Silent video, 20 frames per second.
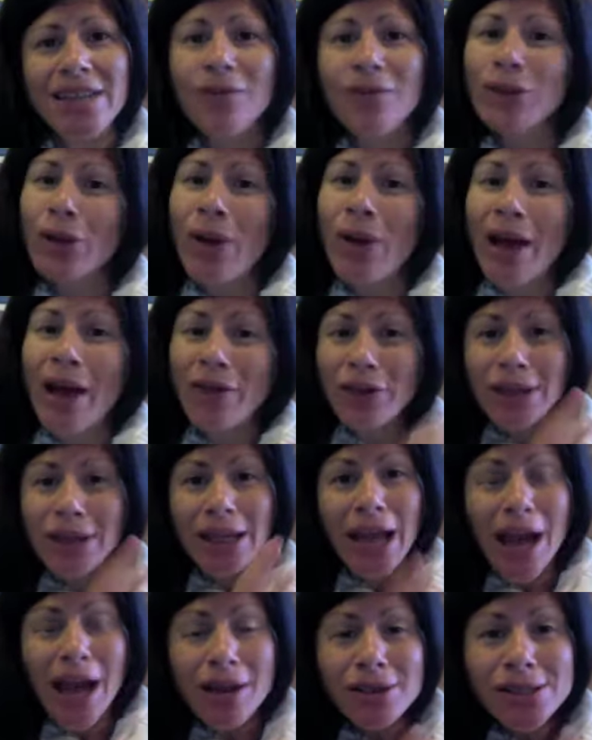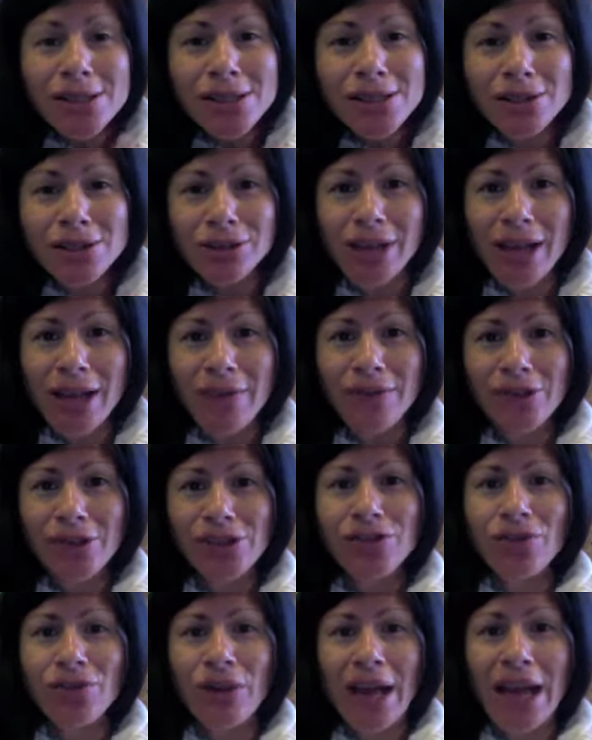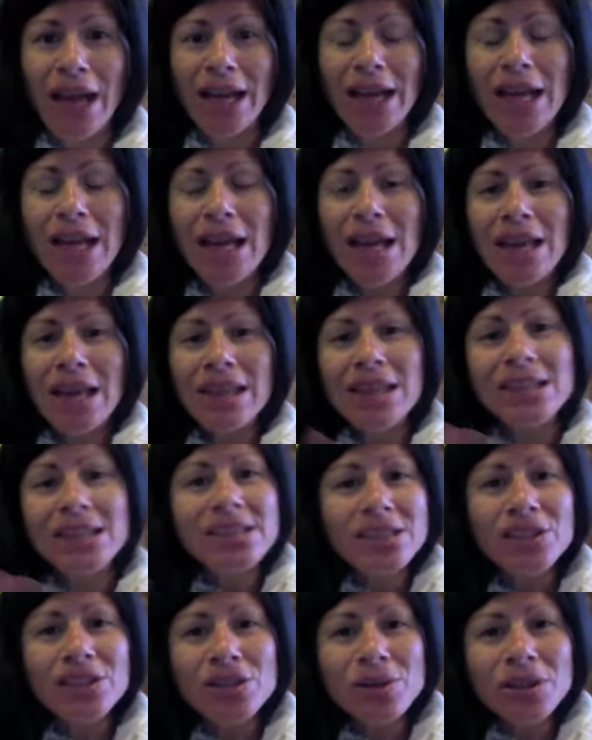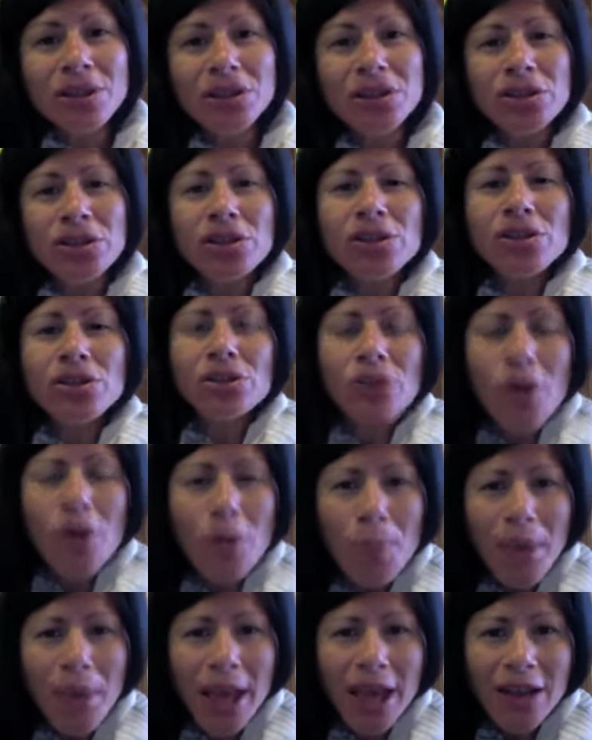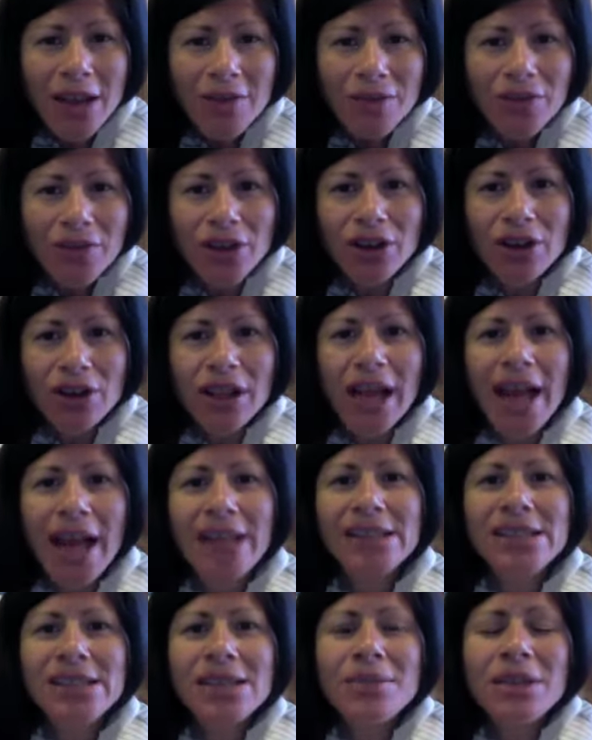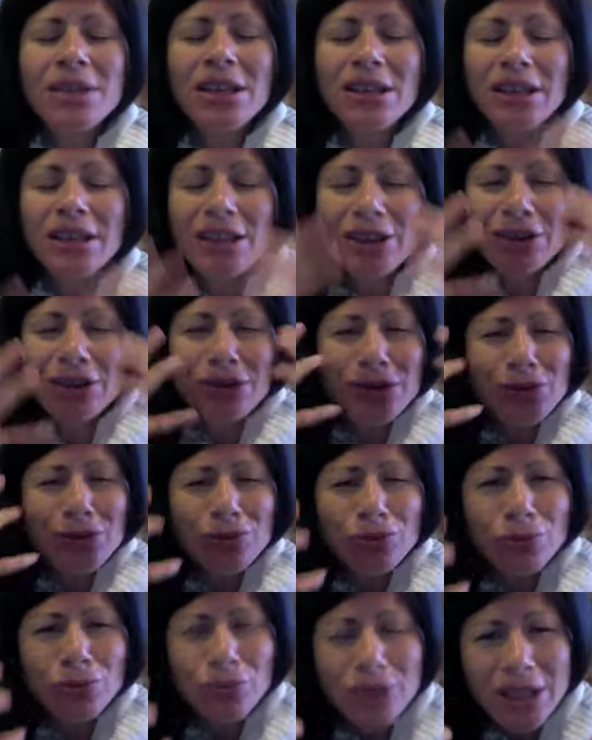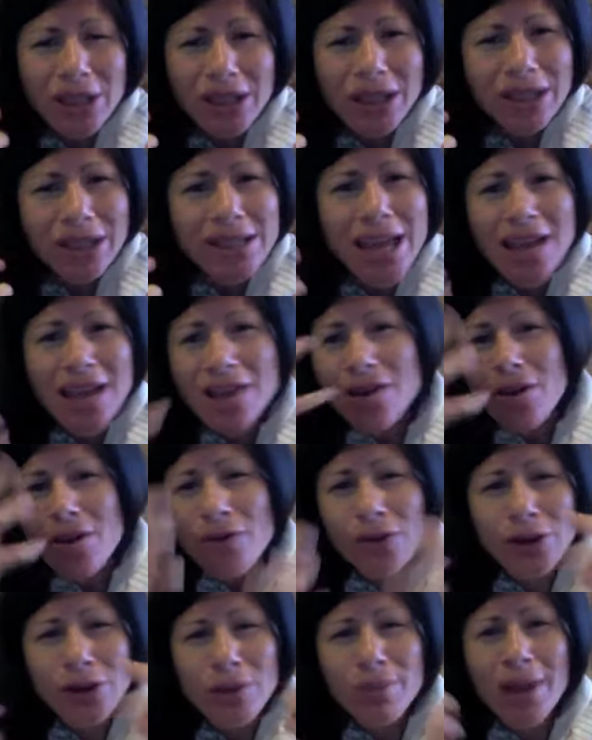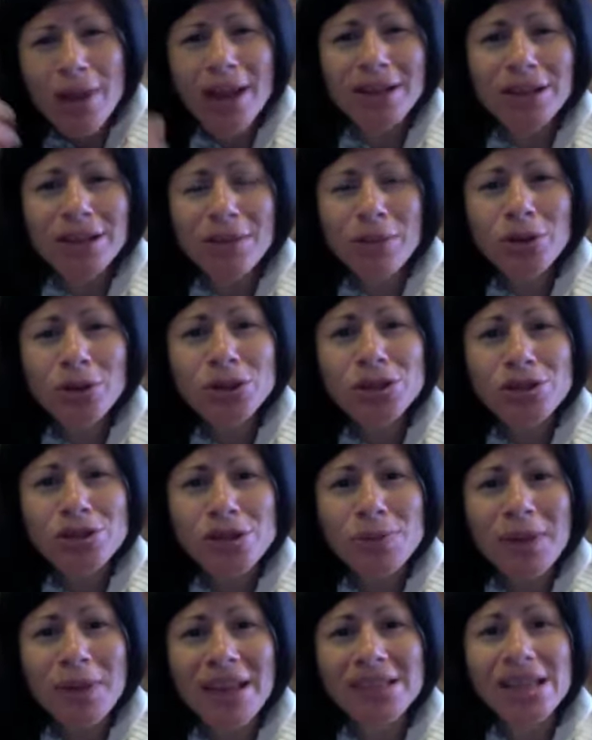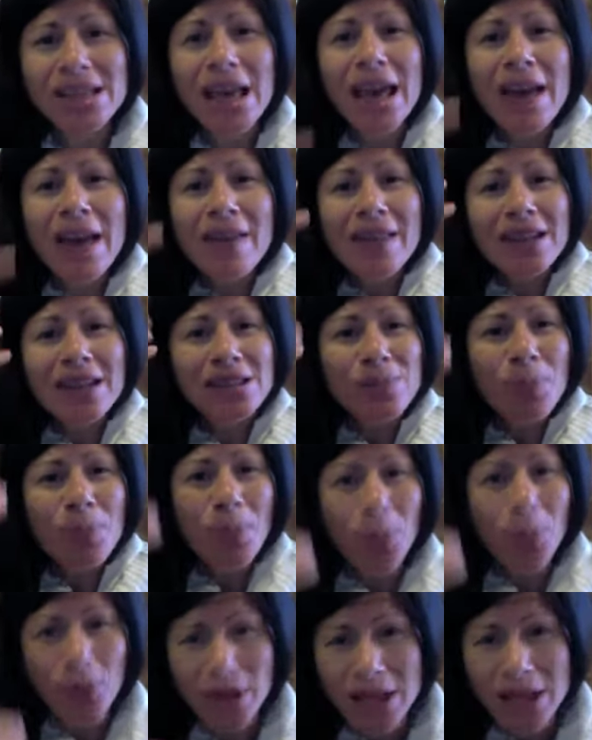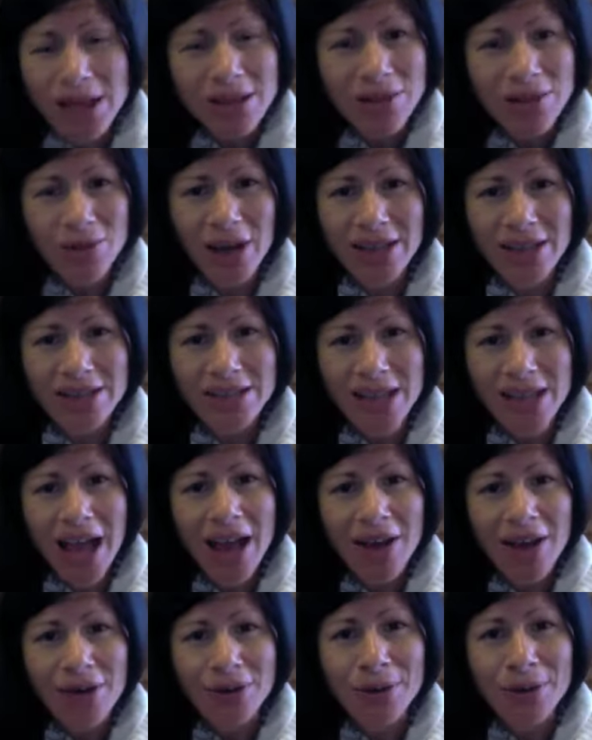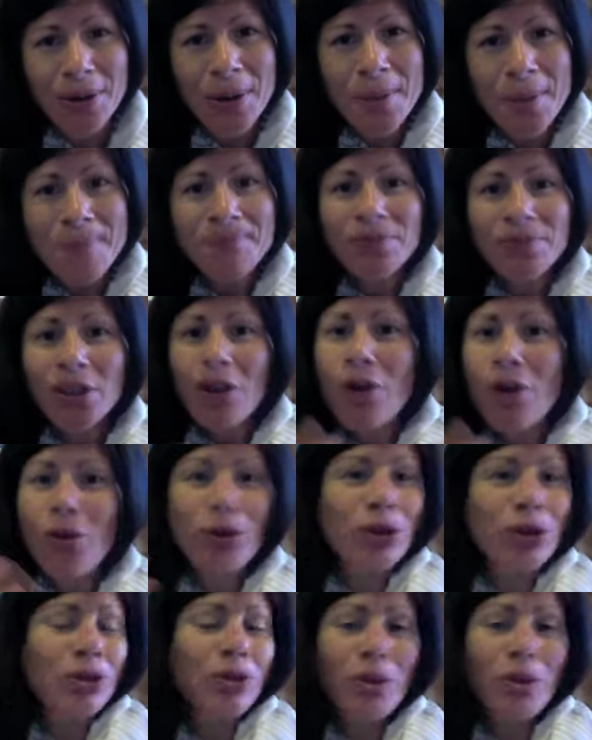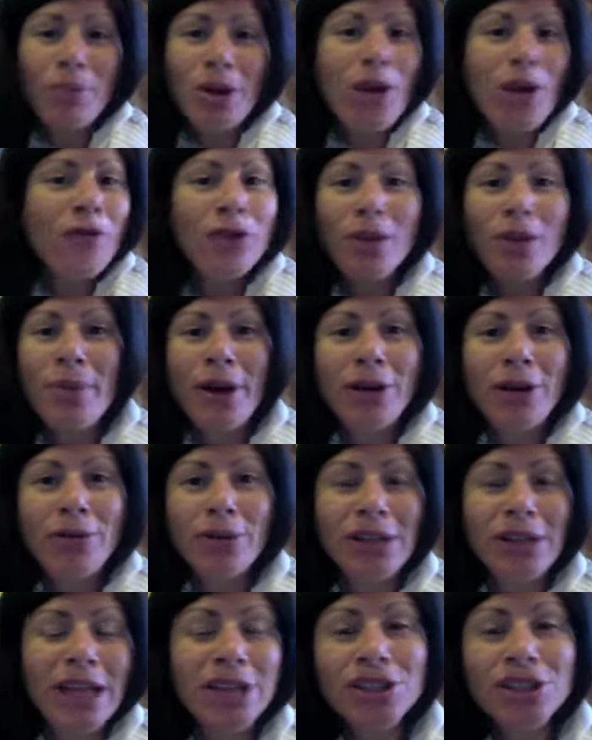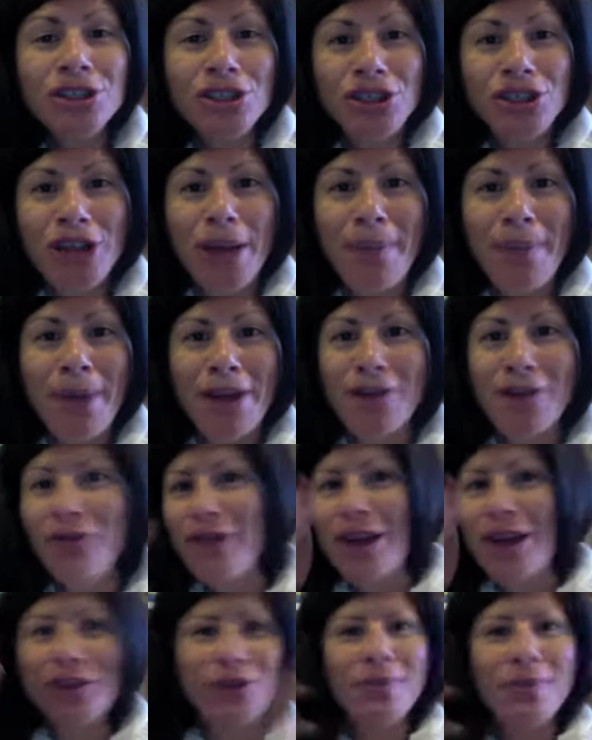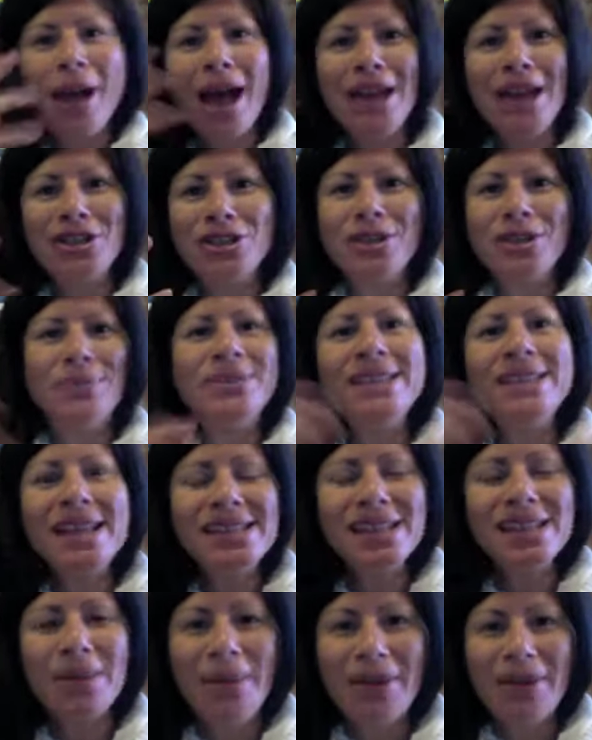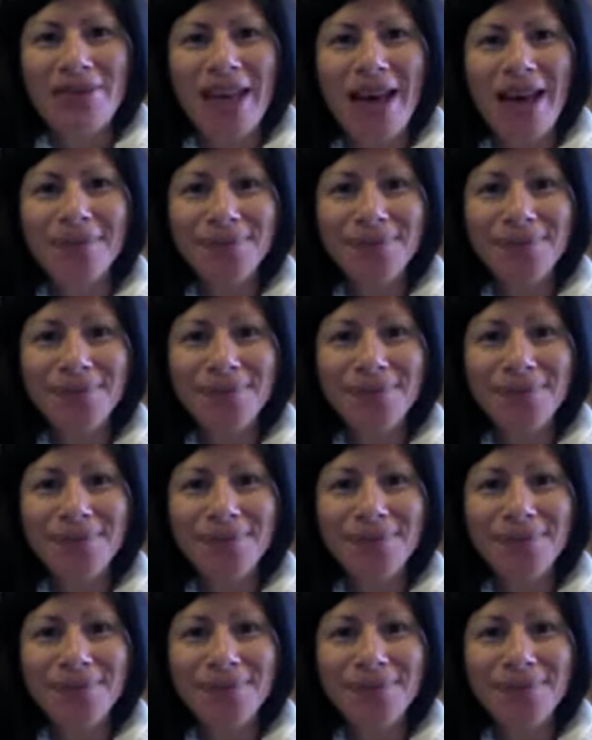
though everything else in your life is great, this situation is so painful and something, you know, that's really taking over your mind and emotional space that it's bringing the rest down. Or you could be hopeful about a relationship and you find your mind just obsessing about that